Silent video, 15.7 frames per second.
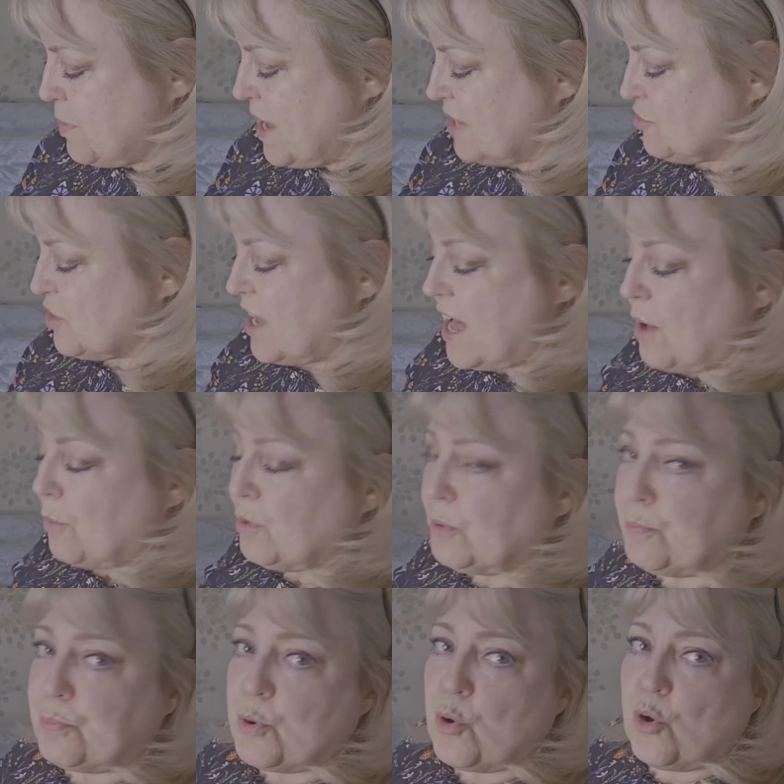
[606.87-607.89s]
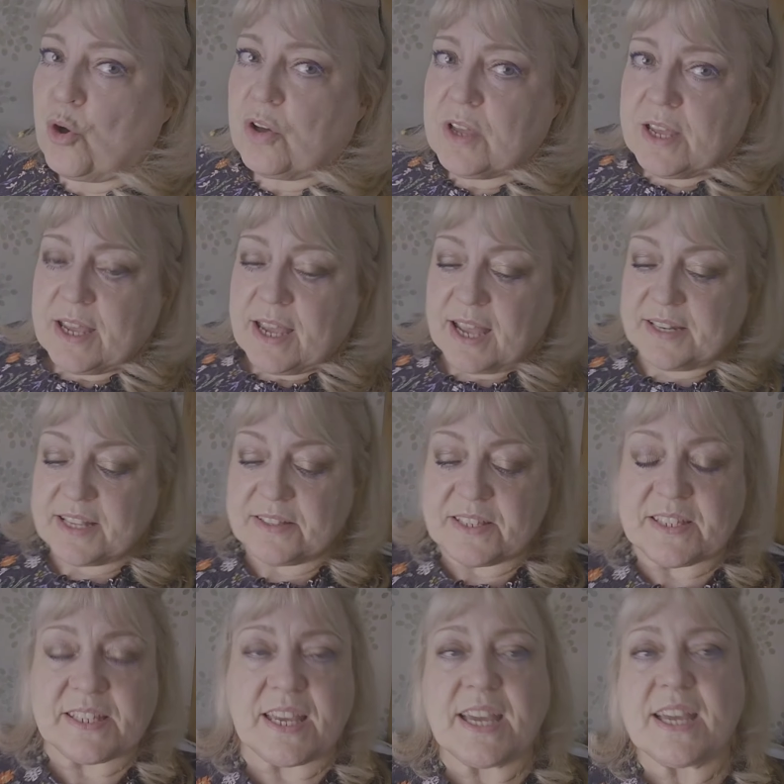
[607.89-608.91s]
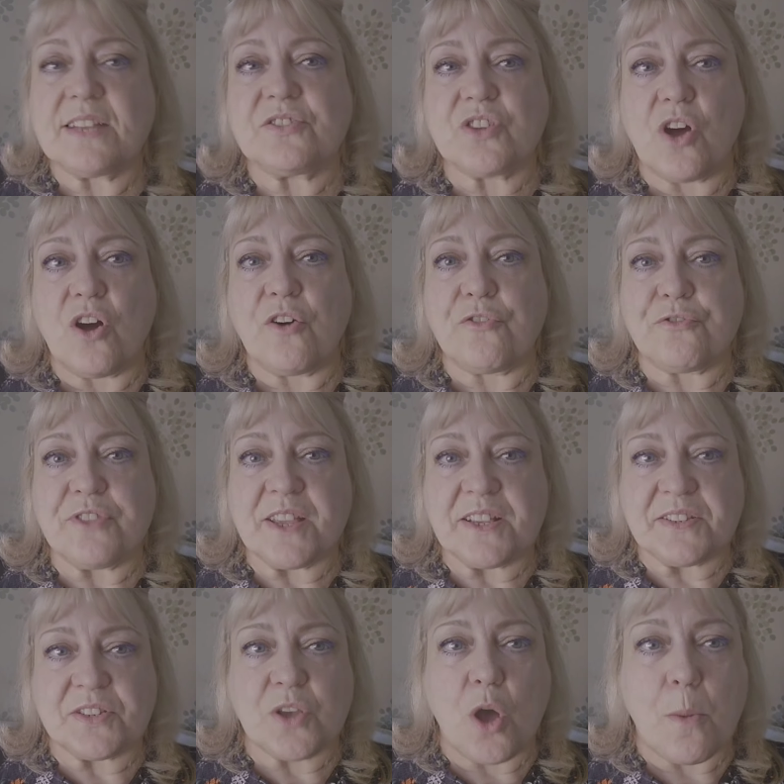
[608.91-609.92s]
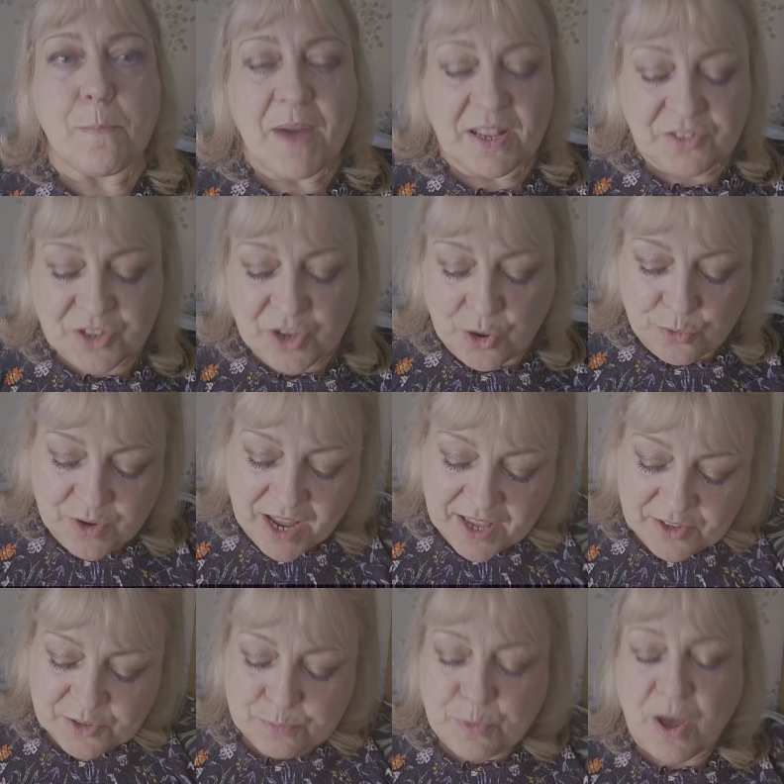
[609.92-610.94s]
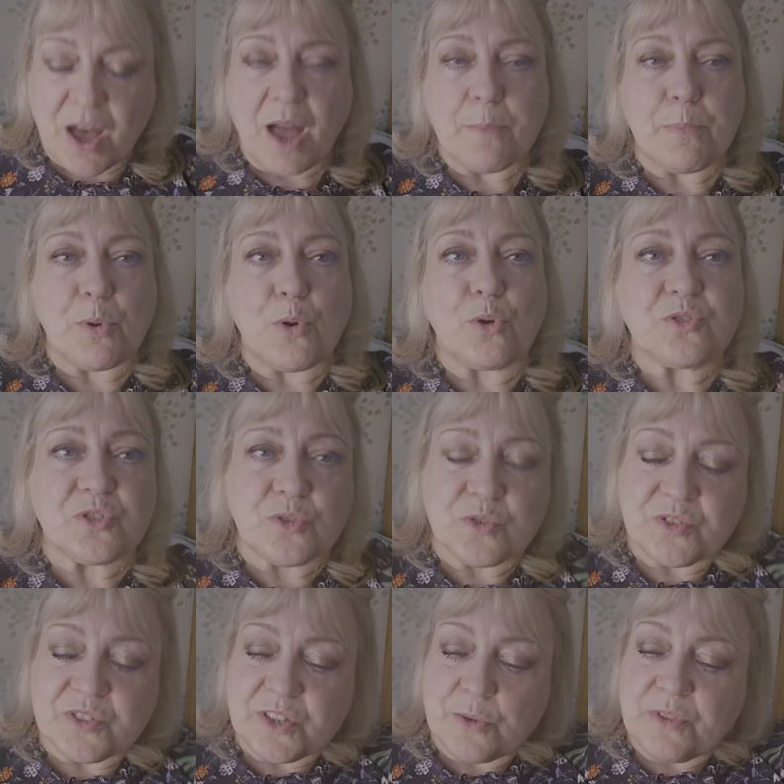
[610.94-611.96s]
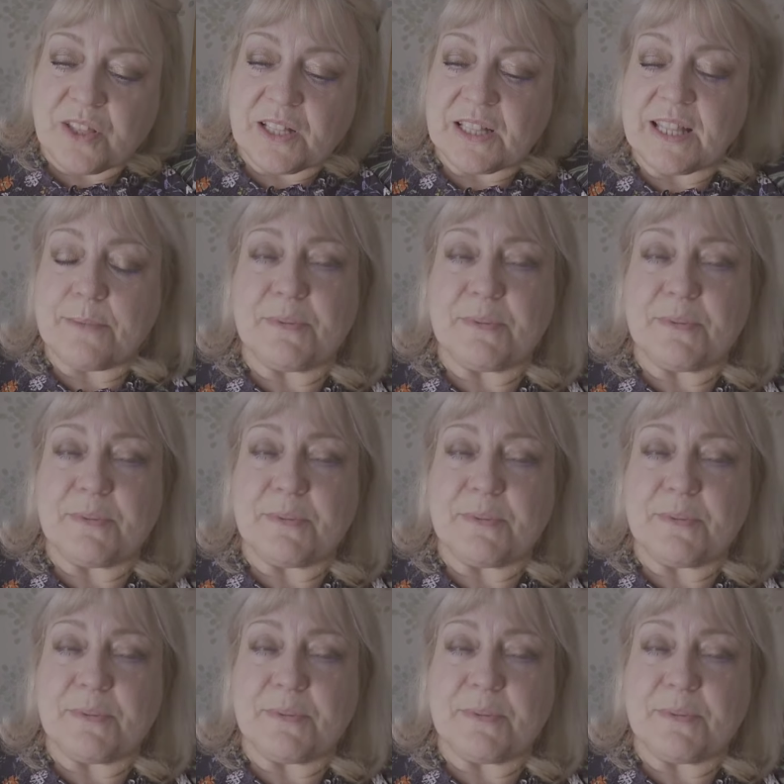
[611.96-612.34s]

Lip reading: up, I will put an insert of this on my toenails, but I bought also the